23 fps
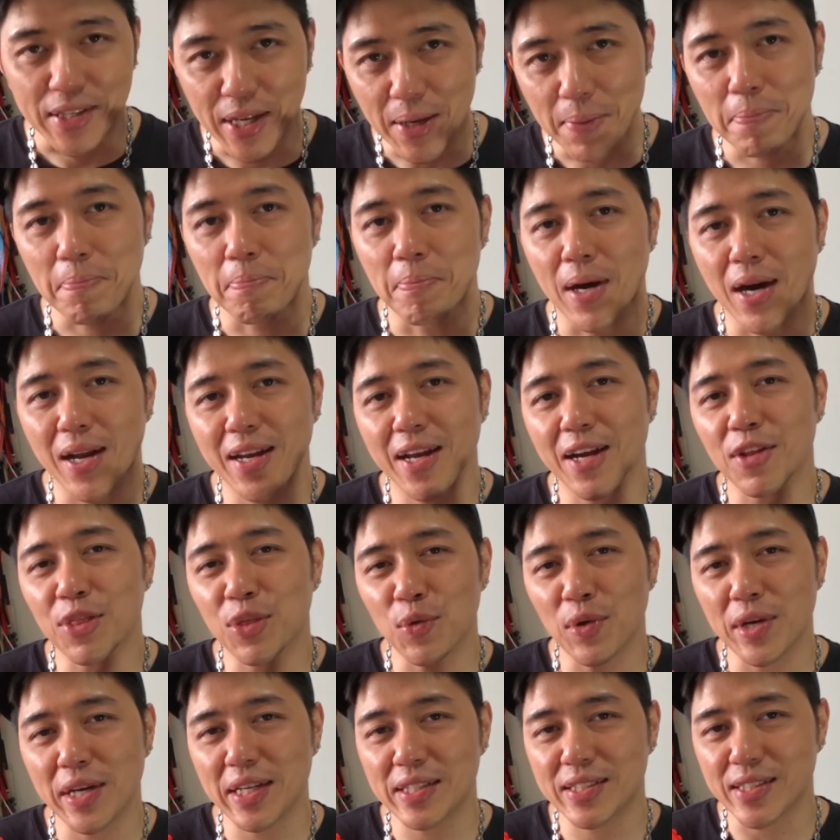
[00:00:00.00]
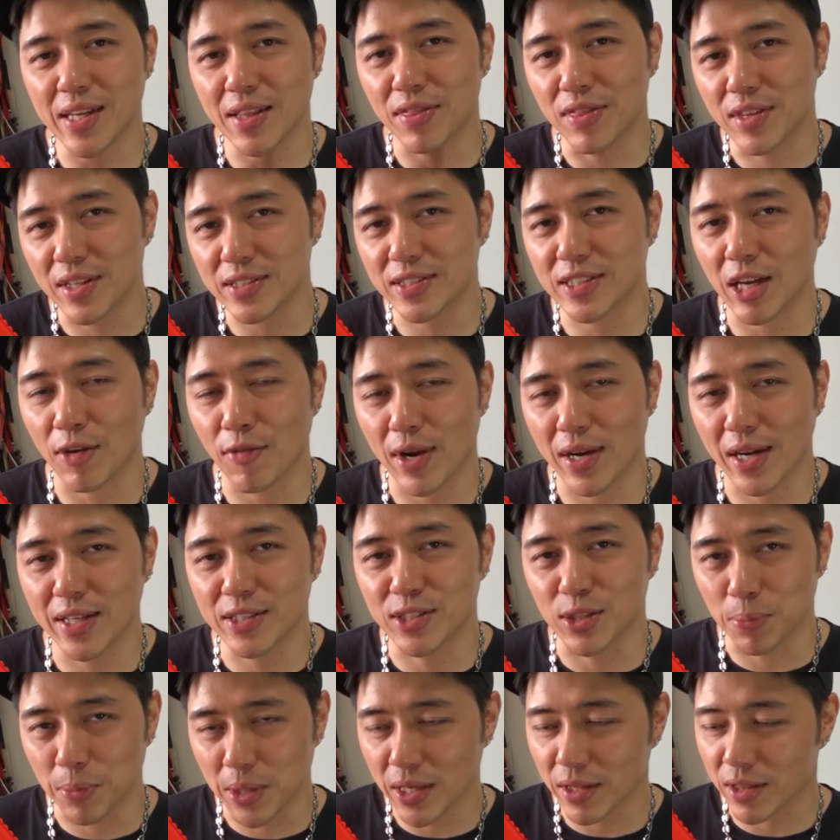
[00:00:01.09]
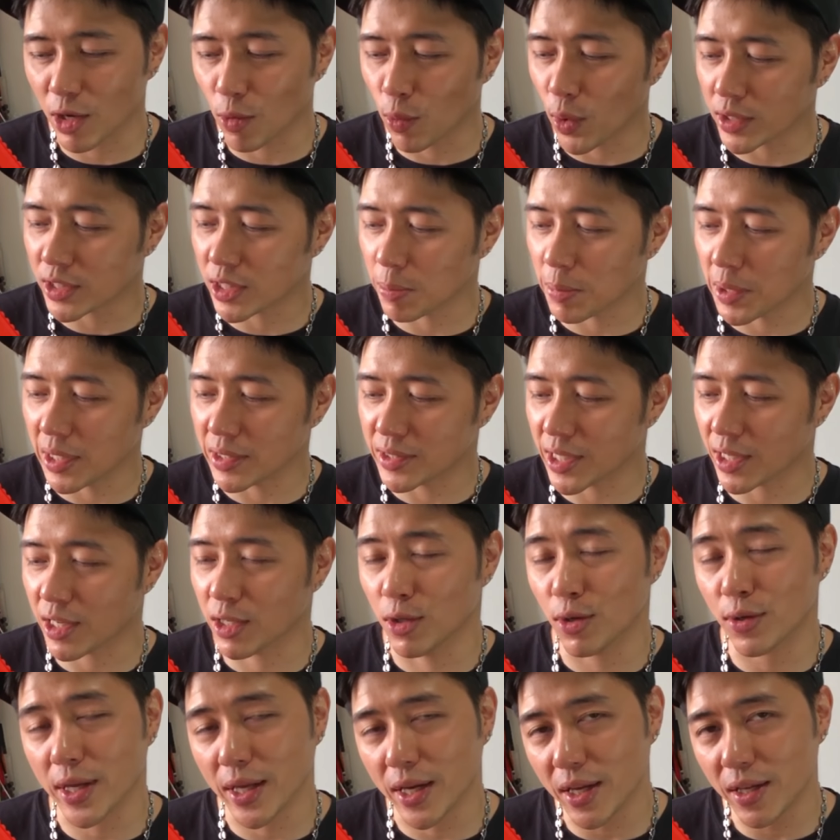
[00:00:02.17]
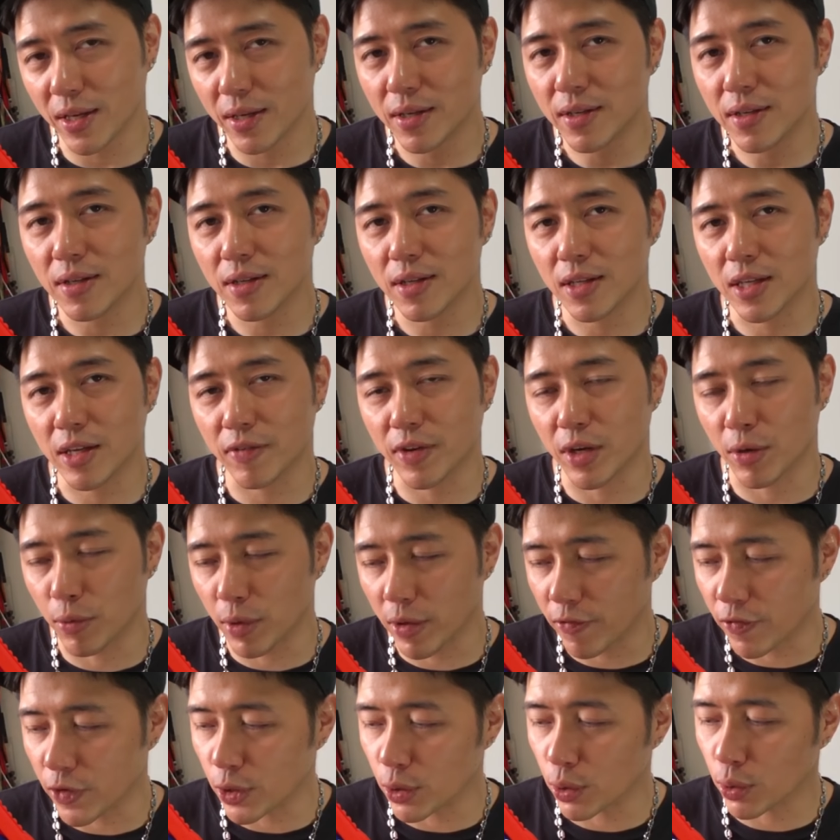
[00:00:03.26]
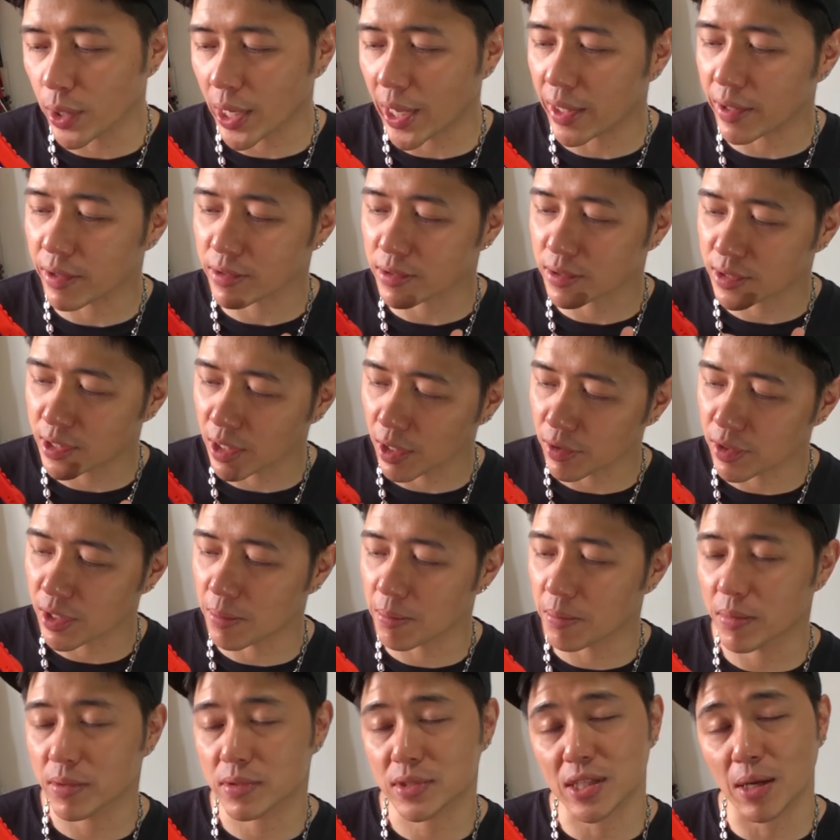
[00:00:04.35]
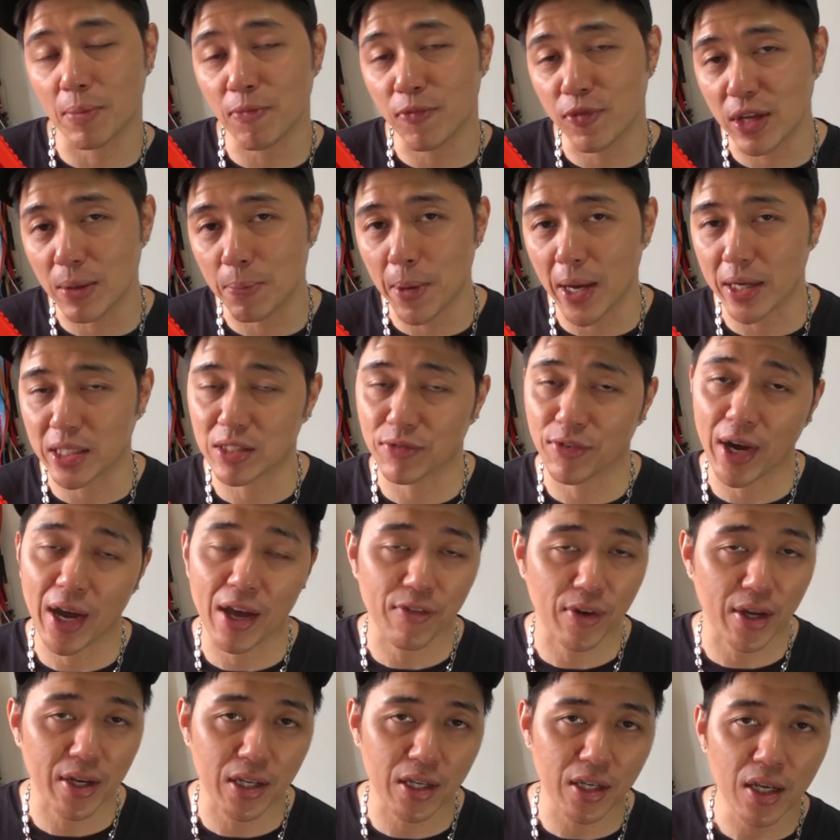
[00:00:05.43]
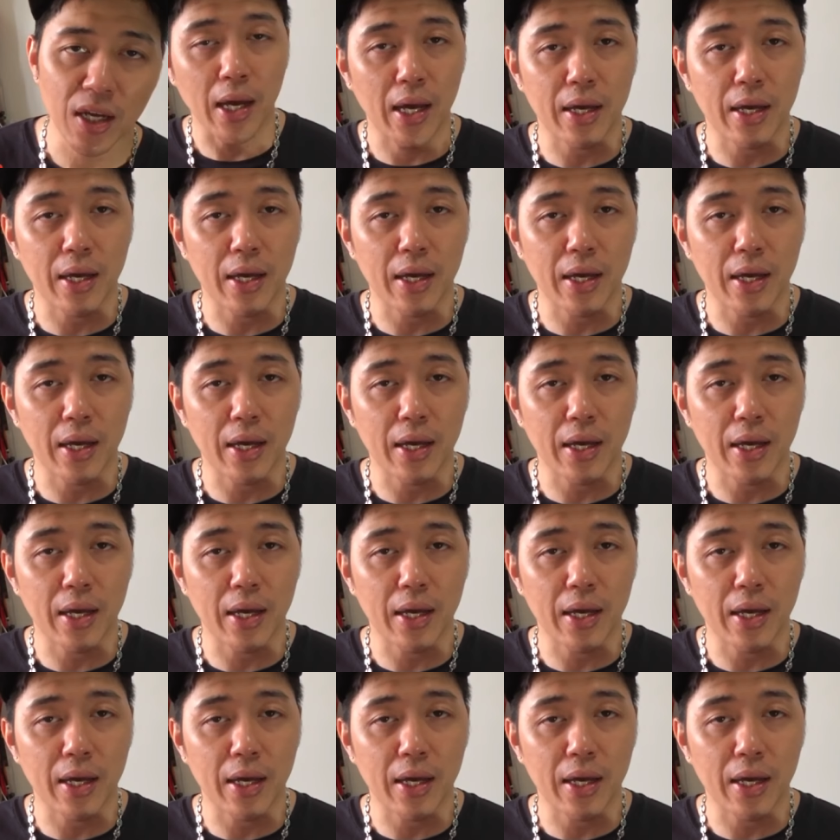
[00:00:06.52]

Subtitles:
Yep, Maliang 3D sent this directly to me. They wanted me to take a look at it, give it a review, and tell them some feedbacks if I have any.